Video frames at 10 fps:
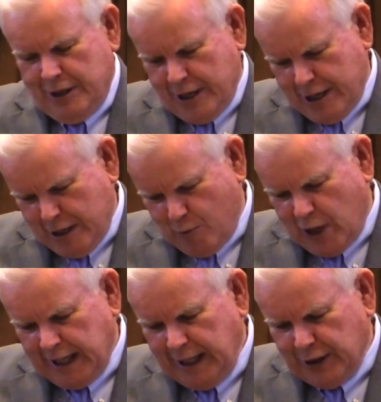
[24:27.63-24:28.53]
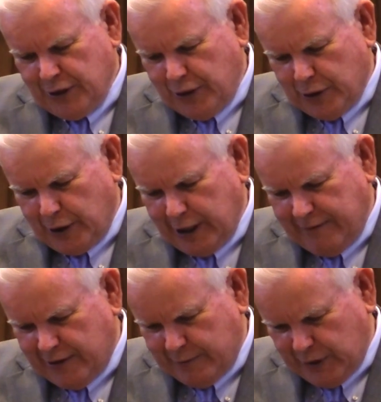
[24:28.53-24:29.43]
Juanita's story
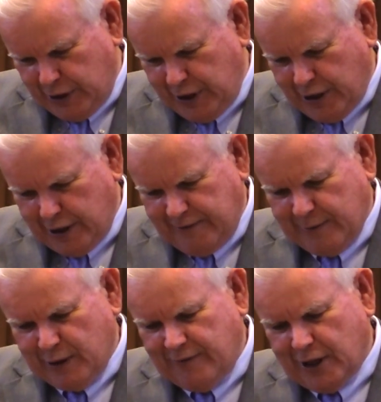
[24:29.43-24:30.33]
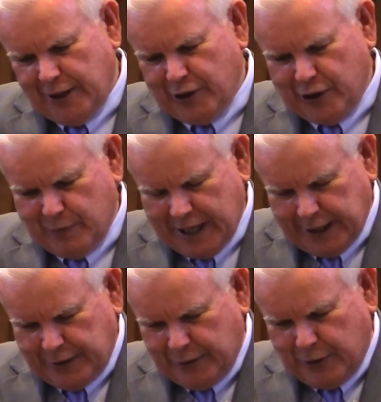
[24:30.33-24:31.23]
that she heard from her father about